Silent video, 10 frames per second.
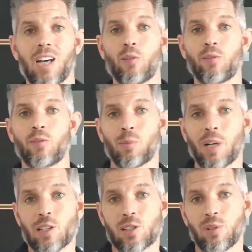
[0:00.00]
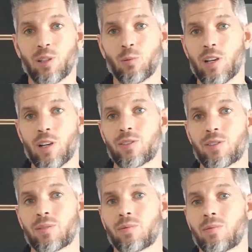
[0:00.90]
I'll fuel my discipline with,
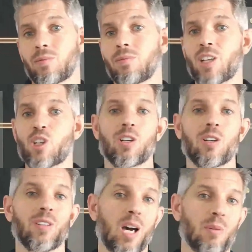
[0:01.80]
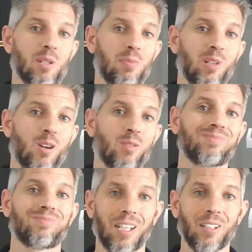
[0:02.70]
and share it in the comments below.
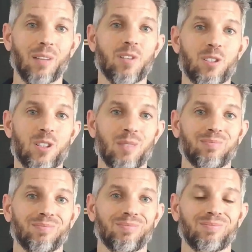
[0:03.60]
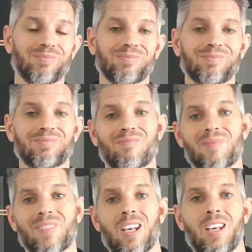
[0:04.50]
I'd love to see it.
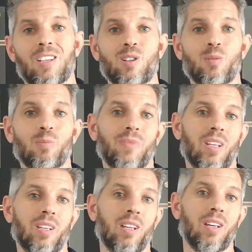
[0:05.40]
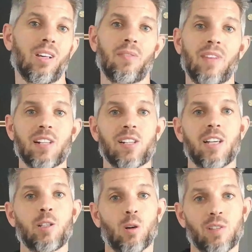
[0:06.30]
So that's how
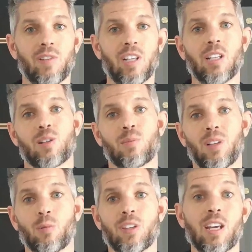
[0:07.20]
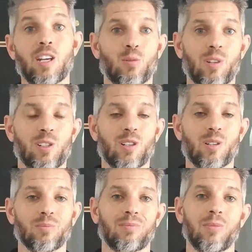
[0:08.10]
you cultivate discipline with ancient
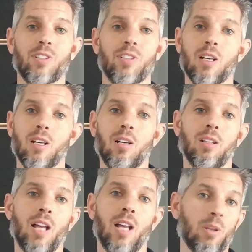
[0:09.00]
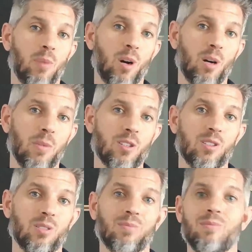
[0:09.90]
wisdom. You've got to align with
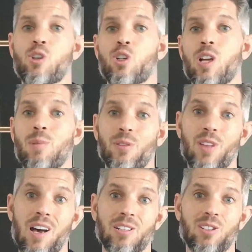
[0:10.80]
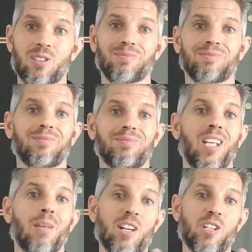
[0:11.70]
purpose, shape your thoughts,
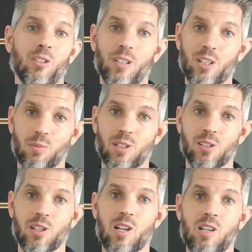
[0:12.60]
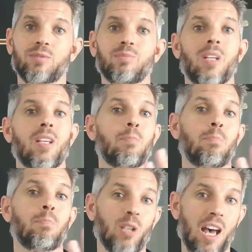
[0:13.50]
imagine your disciplined self,
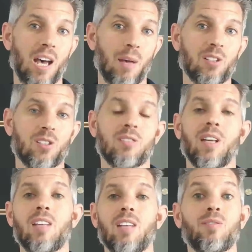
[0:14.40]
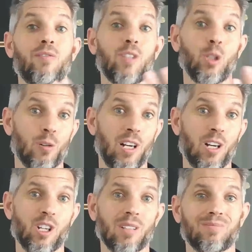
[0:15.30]
build habits, and fuel your
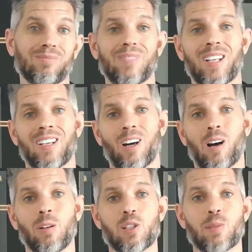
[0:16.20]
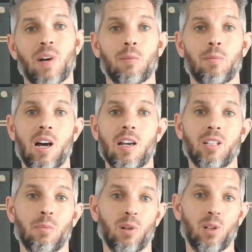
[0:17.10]
energy. All inspired by
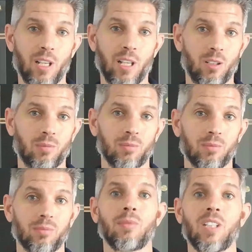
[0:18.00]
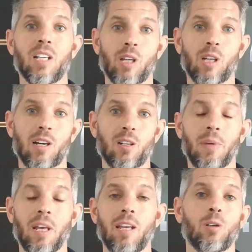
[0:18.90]
Napoleon Hill, Neville
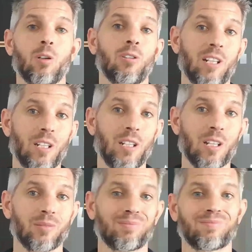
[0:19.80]
Goddard, and Earl Nightingale.